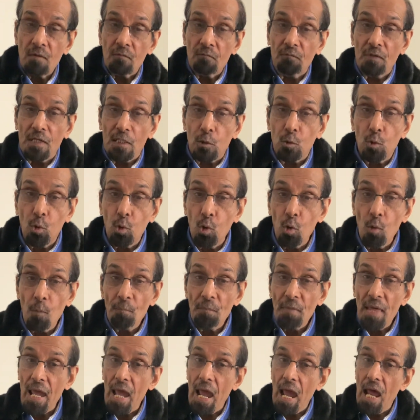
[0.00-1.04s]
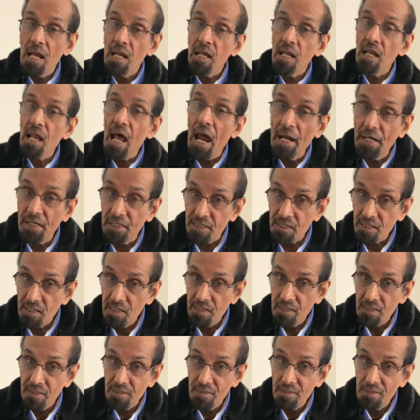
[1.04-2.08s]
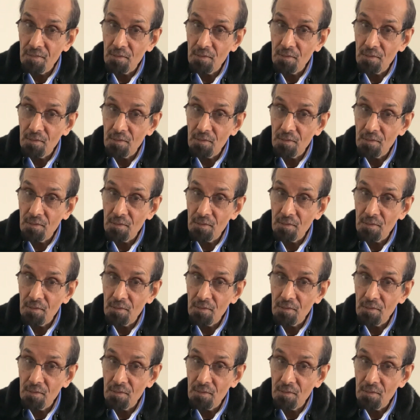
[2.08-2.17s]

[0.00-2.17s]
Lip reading: will go enlightened,